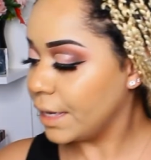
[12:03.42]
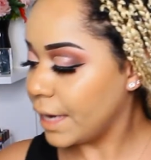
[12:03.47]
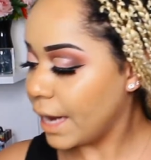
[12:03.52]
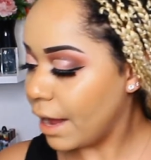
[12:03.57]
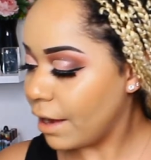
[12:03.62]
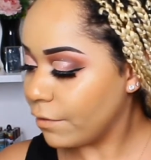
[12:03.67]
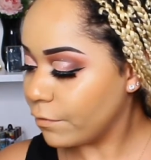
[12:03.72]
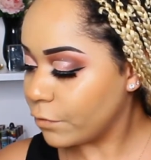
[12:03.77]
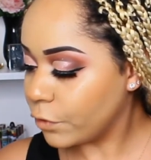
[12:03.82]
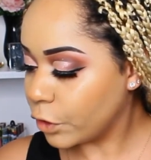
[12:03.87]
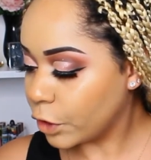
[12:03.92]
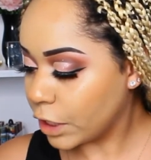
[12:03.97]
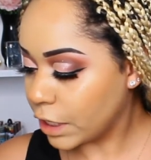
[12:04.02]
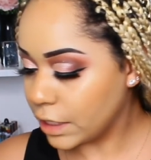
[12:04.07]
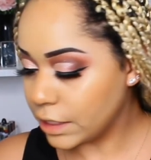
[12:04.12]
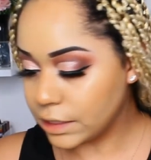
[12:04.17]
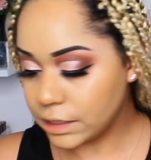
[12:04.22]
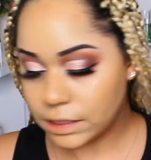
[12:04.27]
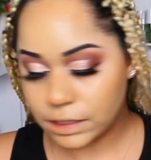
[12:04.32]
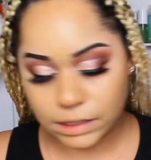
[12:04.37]
now for
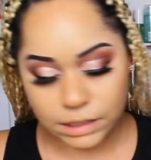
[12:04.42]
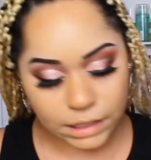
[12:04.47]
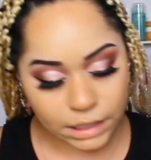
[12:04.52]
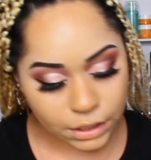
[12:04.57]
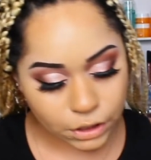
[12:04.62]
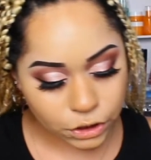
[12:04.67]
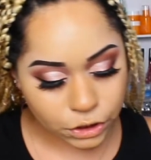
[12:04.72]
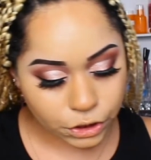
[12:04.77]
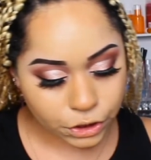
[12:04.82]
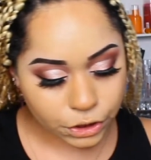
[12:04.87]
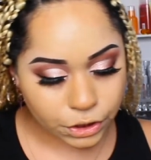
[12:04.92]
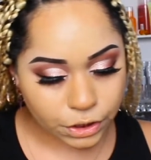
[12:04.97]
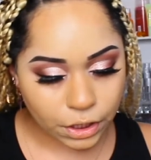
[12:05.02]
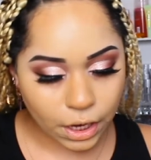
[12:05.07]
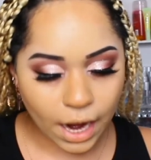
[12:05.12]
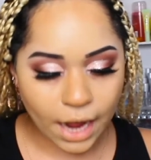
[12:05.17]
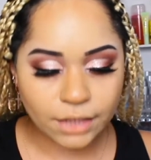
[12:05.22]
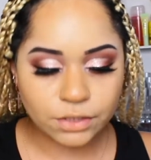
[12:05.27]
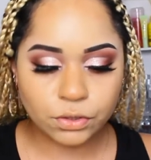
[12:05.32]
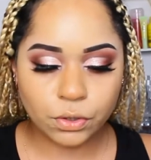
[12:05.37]
concealer,
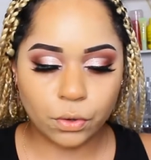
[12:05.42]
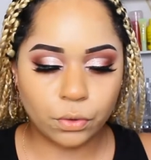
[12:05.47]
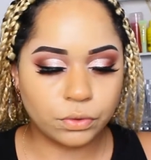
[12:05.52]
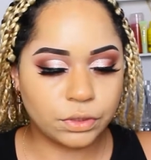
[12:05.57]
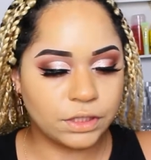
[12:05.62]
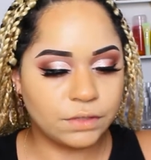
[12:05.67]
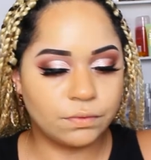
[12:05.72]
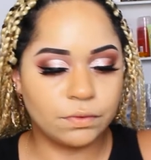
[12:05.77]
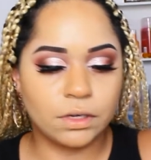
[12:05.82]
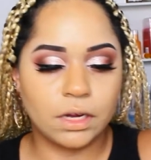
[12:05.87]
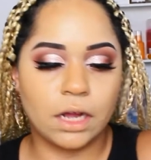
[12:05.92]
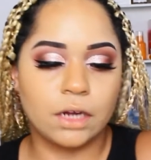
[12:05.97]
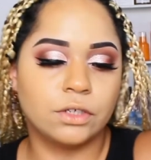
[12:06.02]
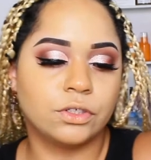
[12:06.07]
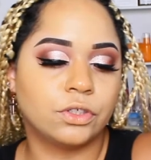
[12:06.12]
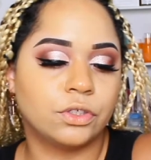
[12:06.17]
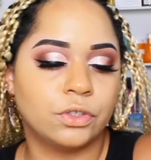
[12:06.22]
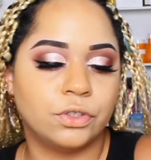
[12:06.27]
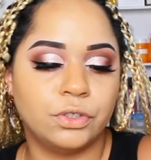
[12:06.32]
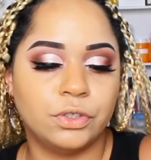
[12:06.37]
I totally forgot to
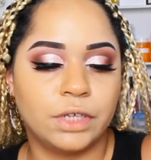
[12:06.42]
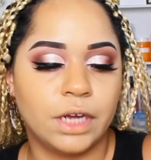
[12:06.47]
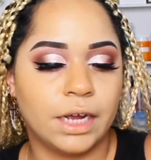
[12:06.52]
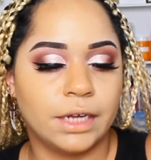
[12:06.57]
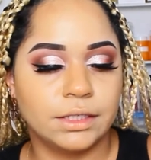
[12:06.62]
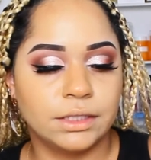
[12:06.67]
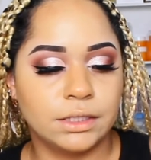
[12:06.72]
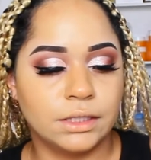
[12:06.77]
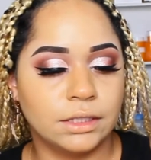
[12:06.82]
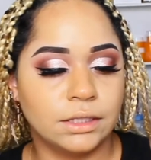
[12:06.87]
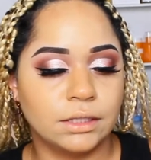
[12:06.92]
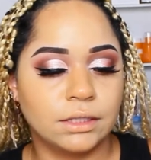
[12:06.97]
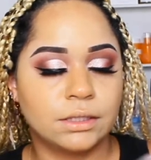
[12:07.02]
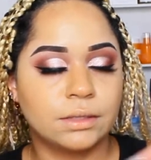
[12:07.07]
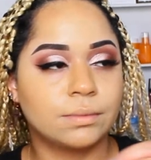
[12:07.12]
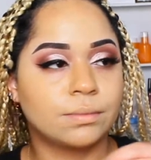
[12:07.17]
show you guys this.